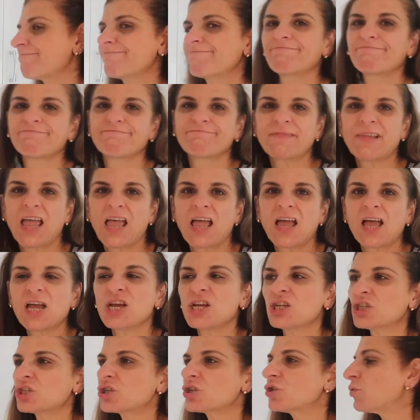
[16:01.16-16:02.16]
Do
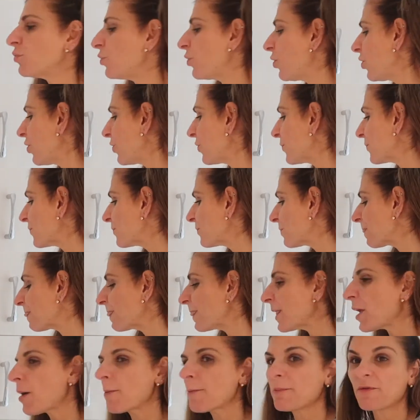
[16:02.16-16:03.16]
you know what?
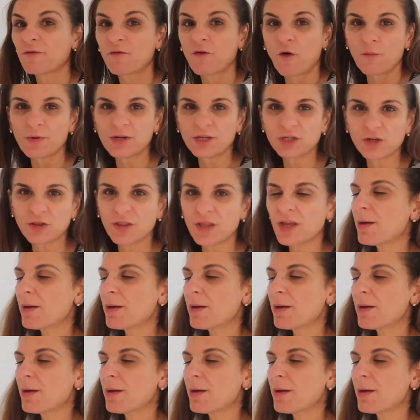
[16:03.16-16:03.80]
Before we do the